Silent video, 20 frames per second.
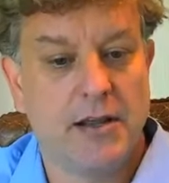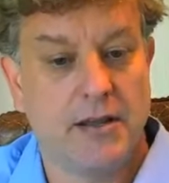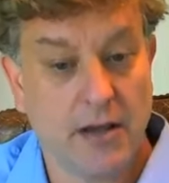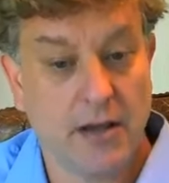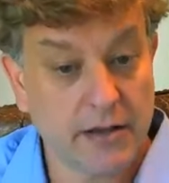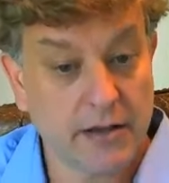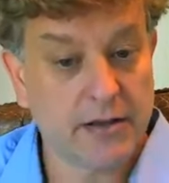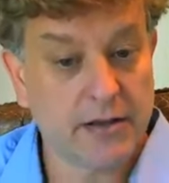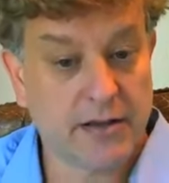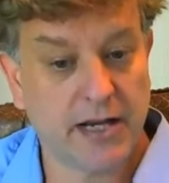
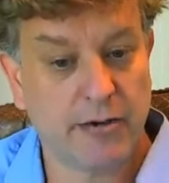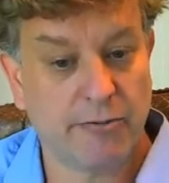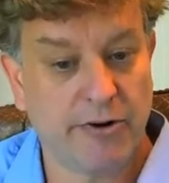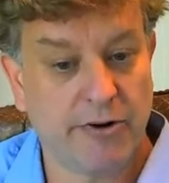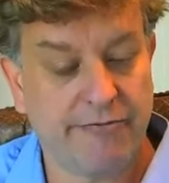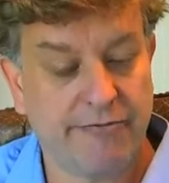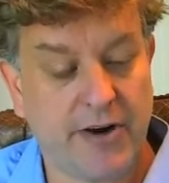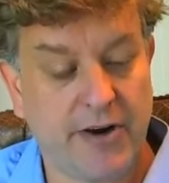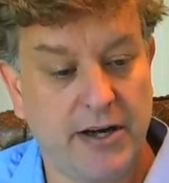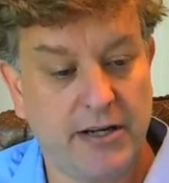The other thing
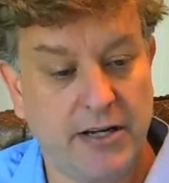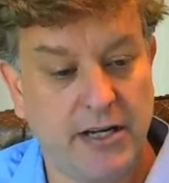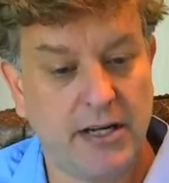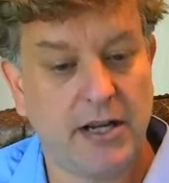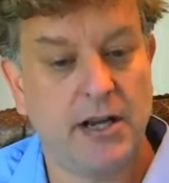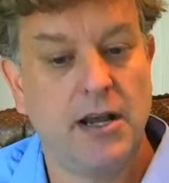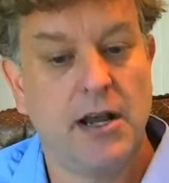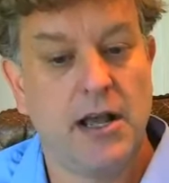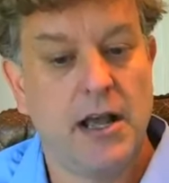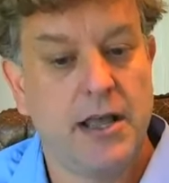we're
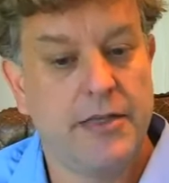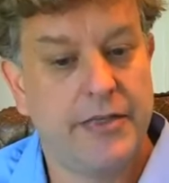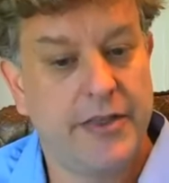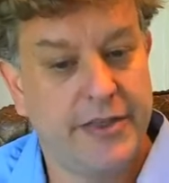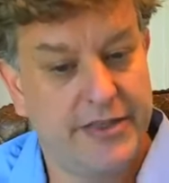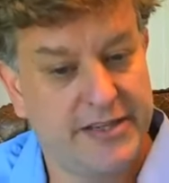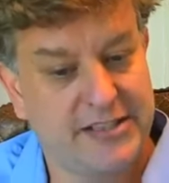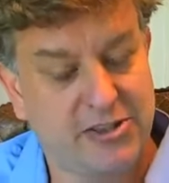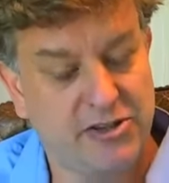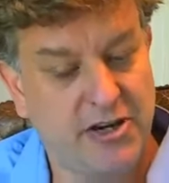finding
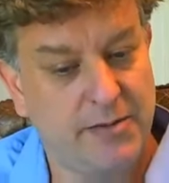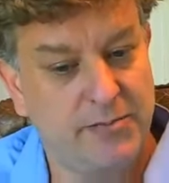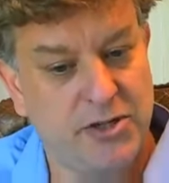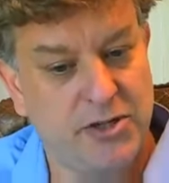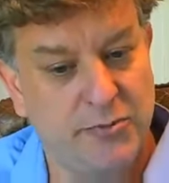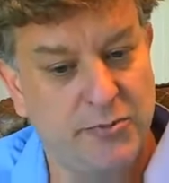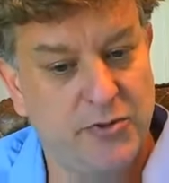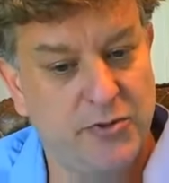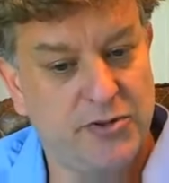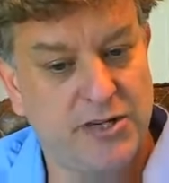that this
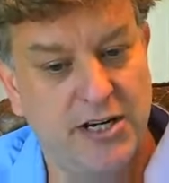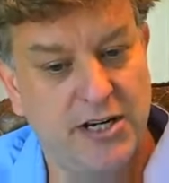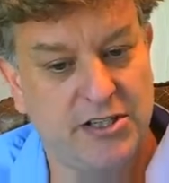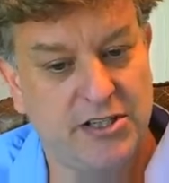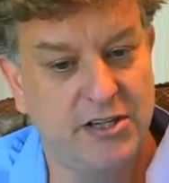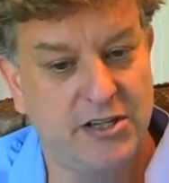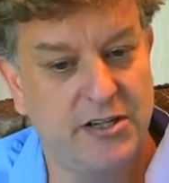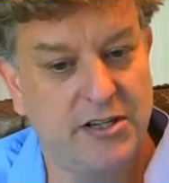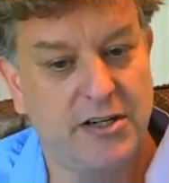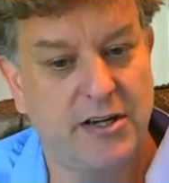TREM2
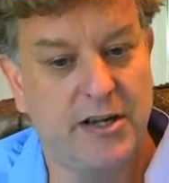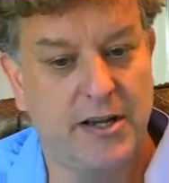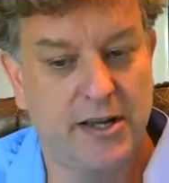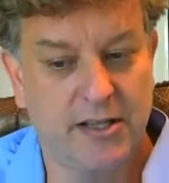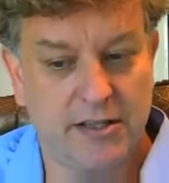mutation